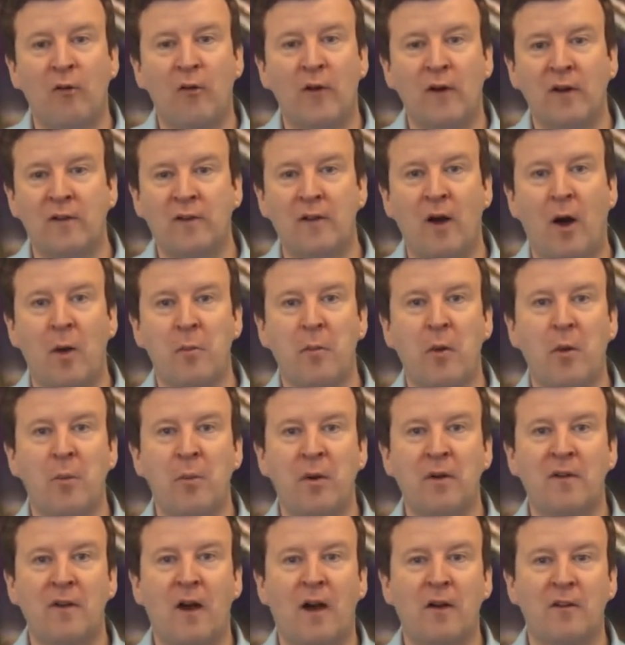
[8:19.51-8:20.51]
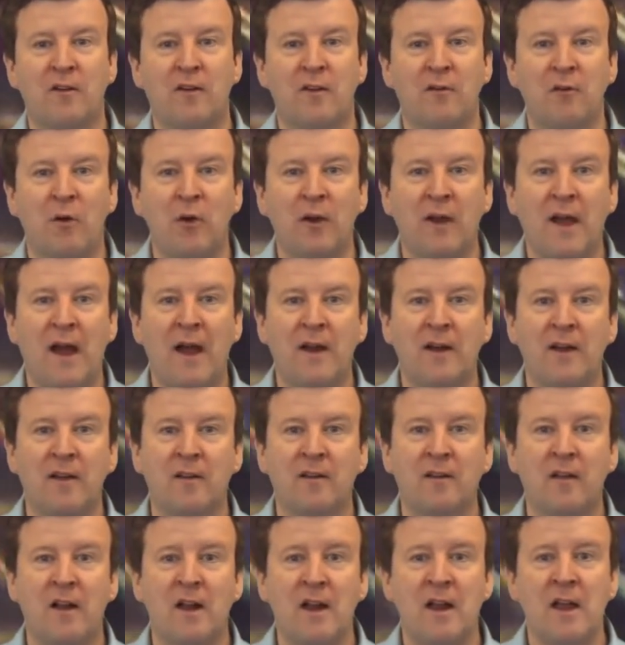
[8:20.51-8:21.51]
for example, production of
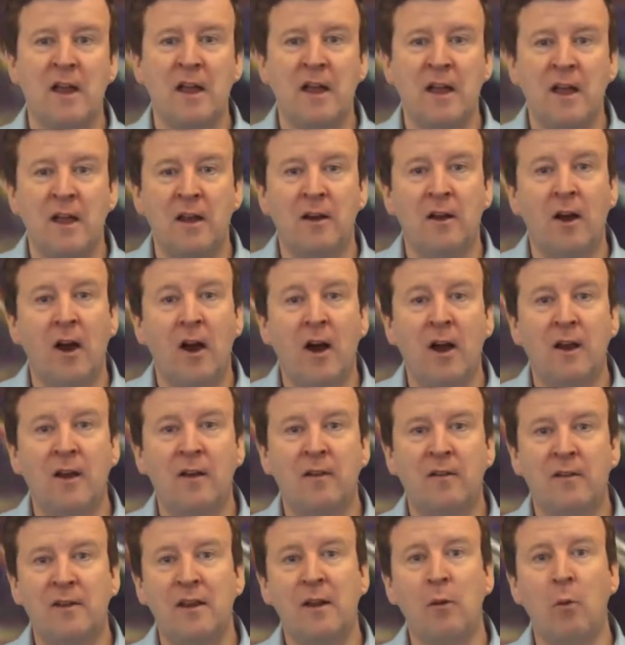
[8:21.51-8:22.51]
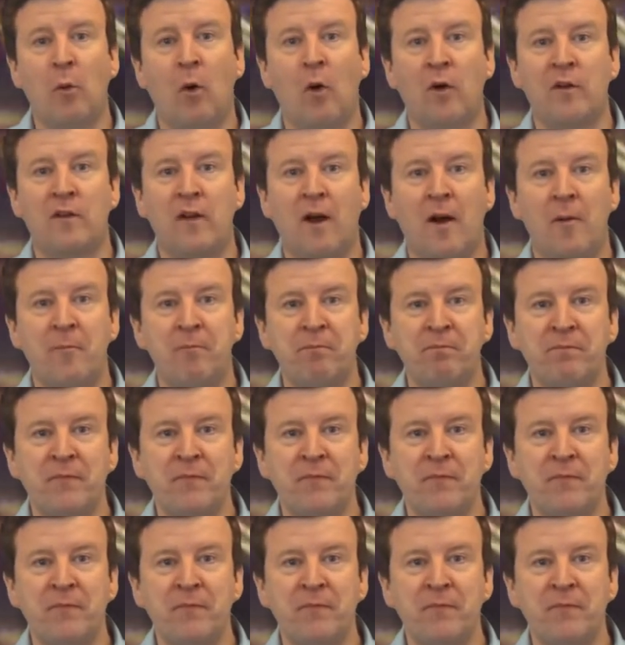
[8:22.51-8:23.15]
organics in early seawater.